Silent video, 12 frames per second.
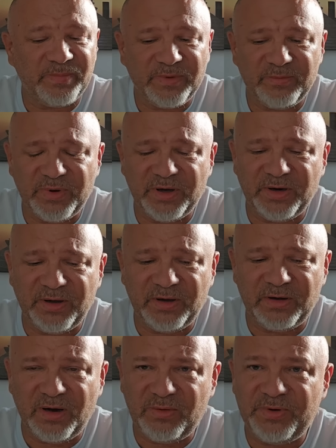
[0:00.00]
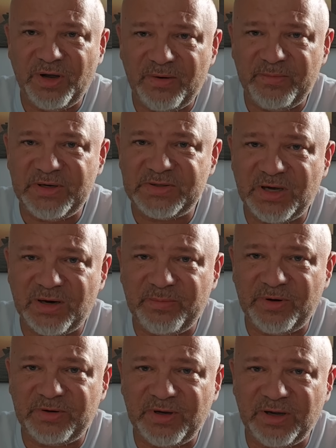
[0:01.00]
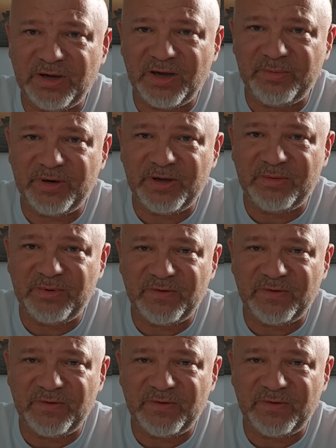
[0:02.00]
But old Don B's got a birthday coming up,